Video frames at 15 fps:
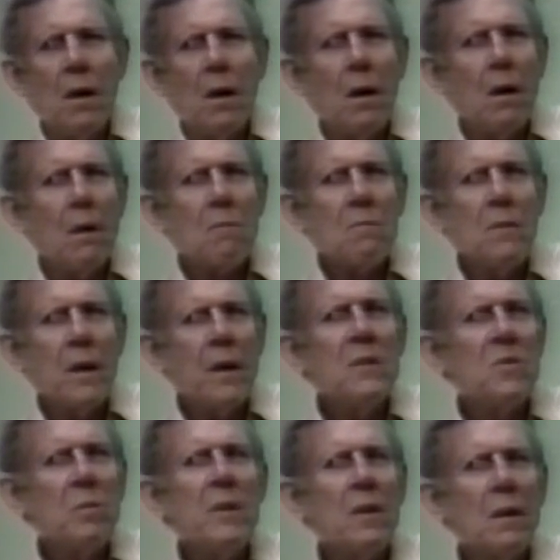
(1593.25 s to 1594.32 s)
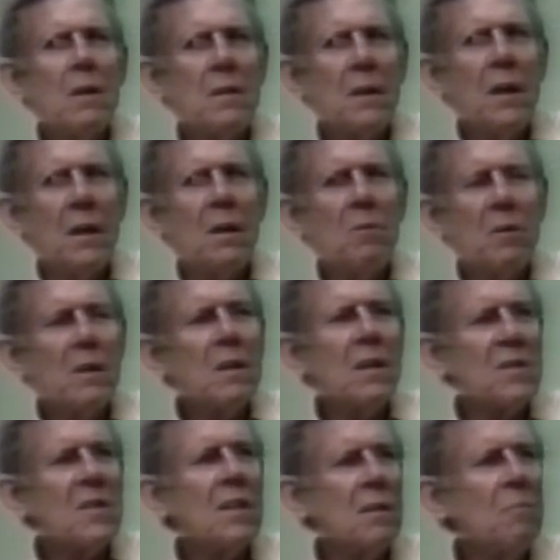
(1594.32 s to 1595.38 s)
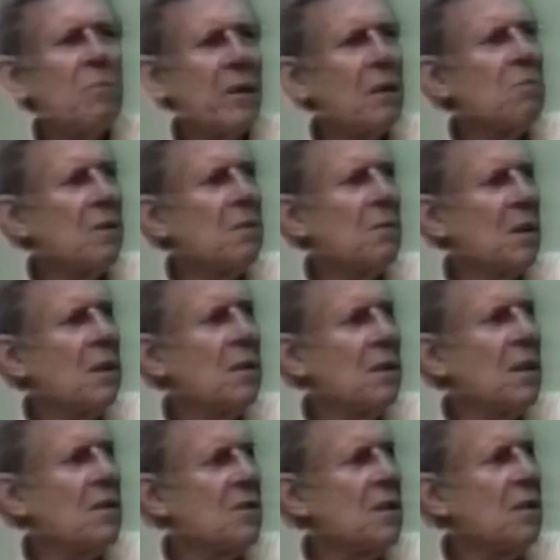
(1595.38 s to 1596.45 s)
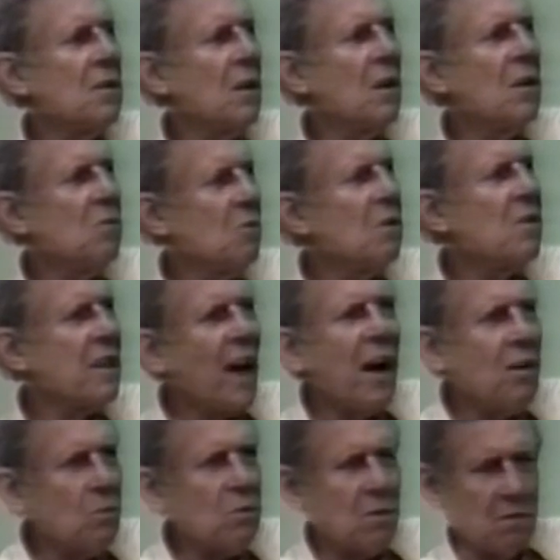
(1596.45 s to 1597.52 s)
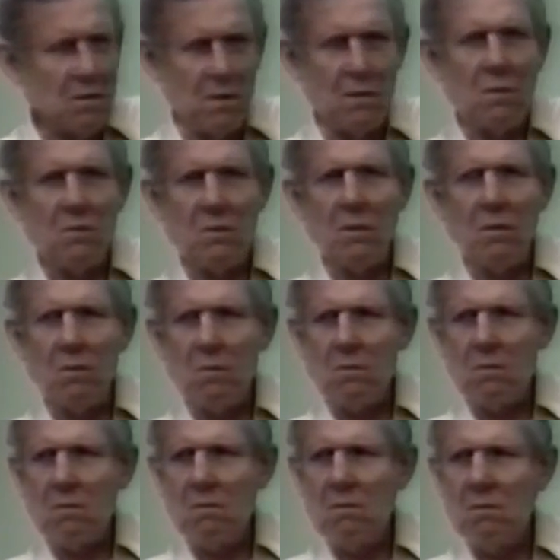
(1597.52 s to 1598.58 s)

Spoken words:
as we are now, we're probably less than 100,000 years old.